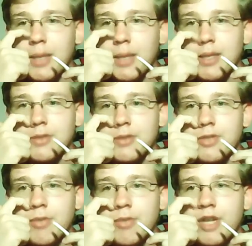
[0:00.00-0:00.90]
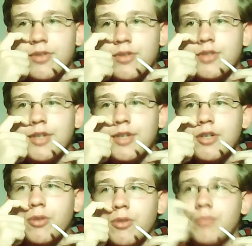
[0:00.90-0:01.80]
that's just about it for this
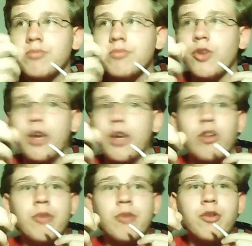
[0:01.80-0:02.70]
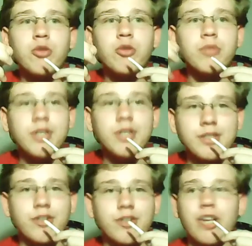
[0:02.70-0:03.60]
video. Talking all about Google Plus
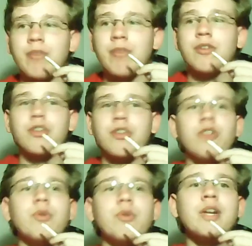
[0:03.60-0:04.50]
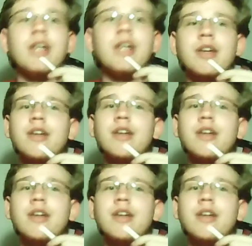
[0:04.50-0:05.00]
and talking about the Q&A